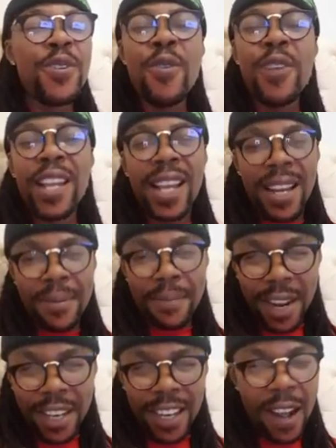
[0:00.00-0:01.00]
only can
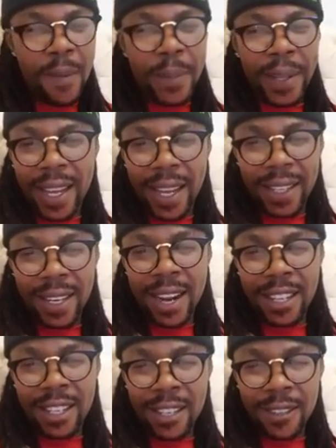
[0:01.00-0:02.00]
imagine how
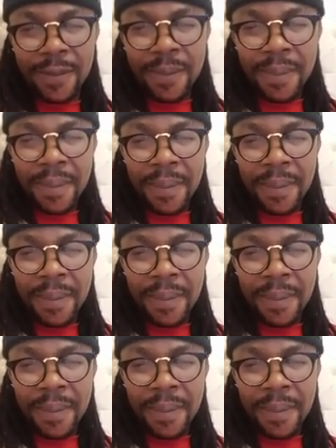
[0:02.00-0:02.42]
pathetic that is.